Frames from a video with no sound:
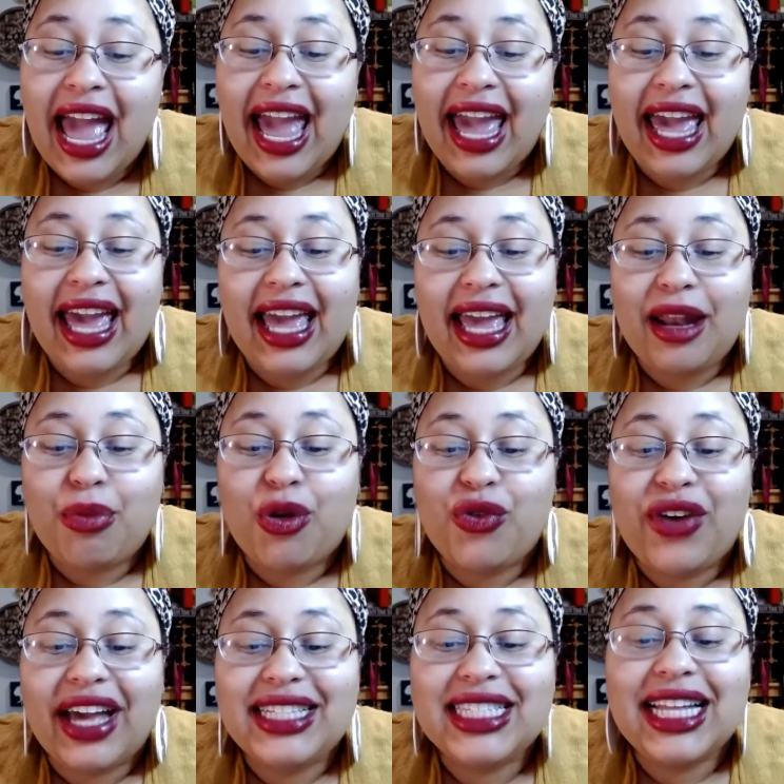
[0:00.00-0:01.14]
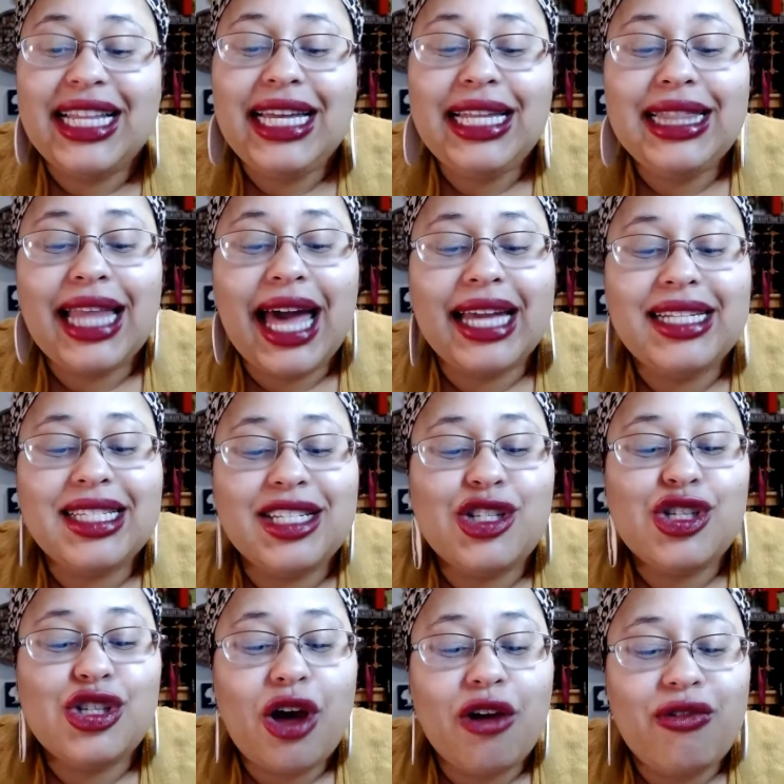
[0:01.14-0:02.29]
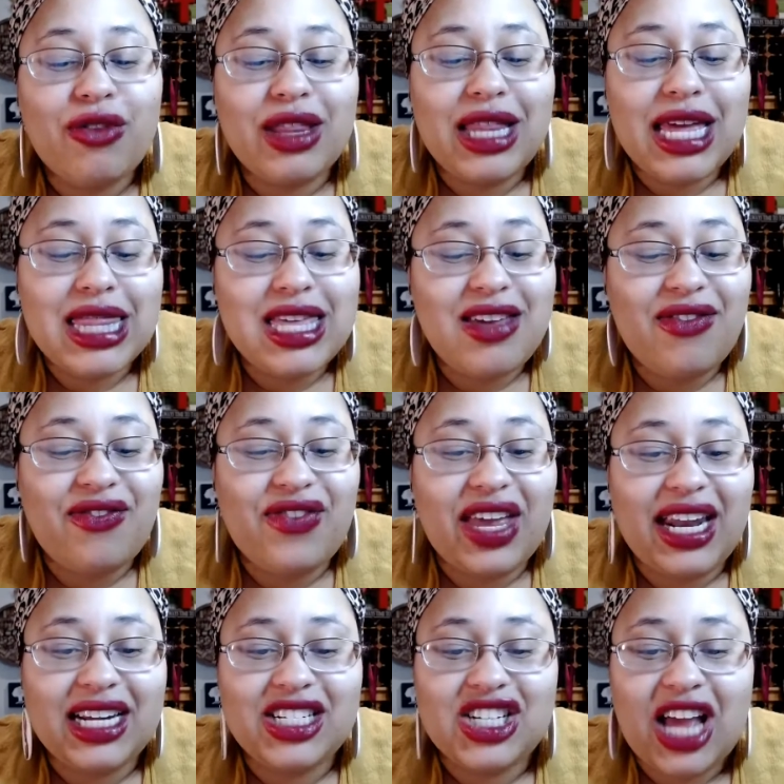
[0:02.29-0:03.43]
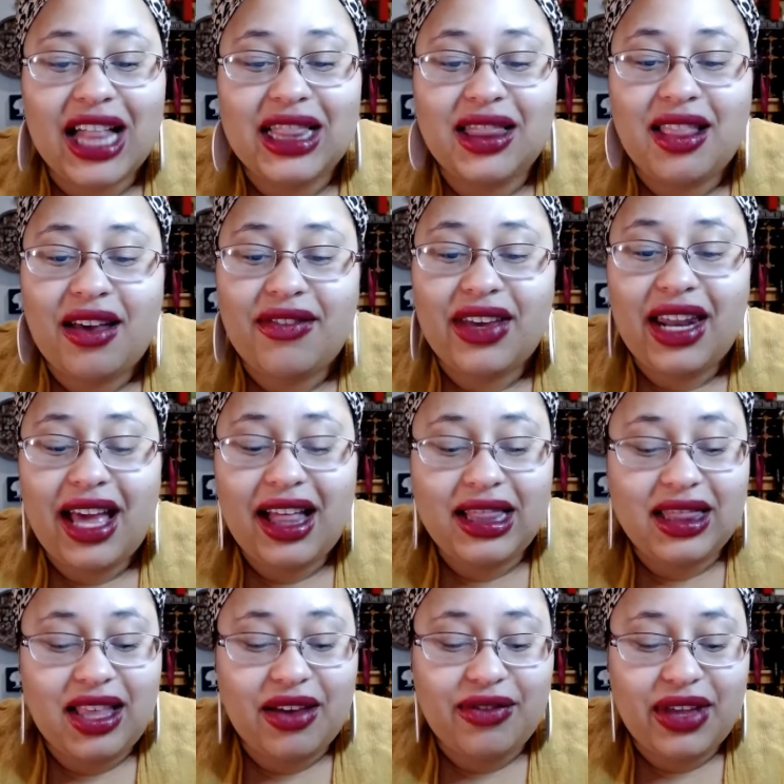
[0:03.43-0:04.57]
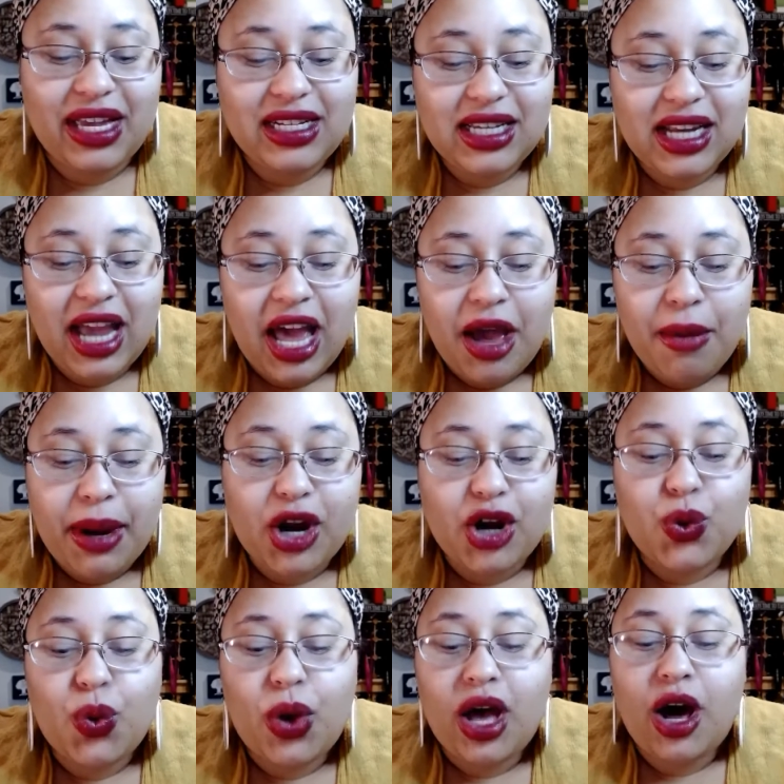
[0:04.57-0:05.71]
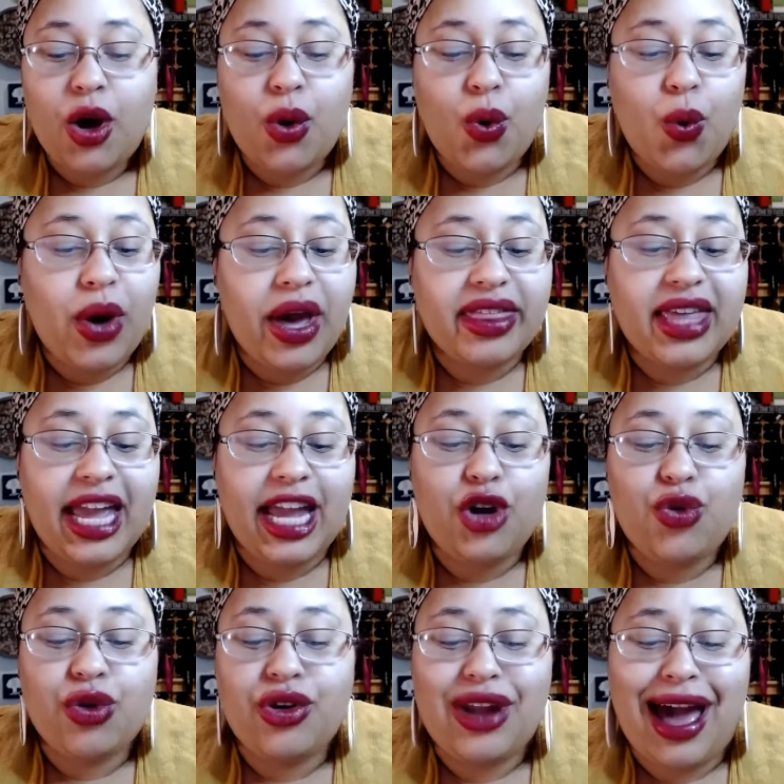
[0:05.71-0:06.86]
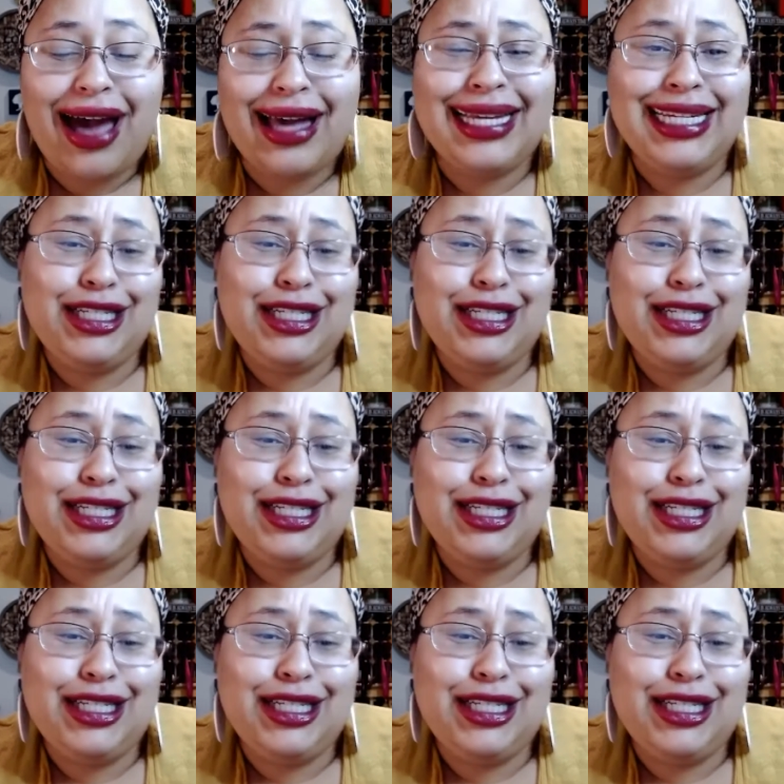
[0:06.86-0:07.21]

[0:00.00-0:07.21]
and provides clean lines and soft, lengthy finish. I love it. I love it. Paired well with a grilled ahi